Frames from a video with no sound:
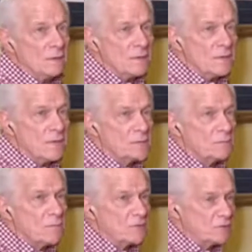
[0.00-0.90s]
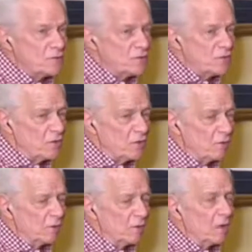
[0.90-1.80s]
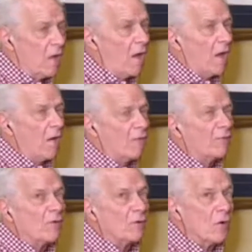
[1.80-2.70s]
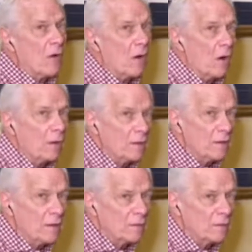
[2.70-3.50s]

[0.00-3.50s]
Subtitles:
Teach me to hear love calling.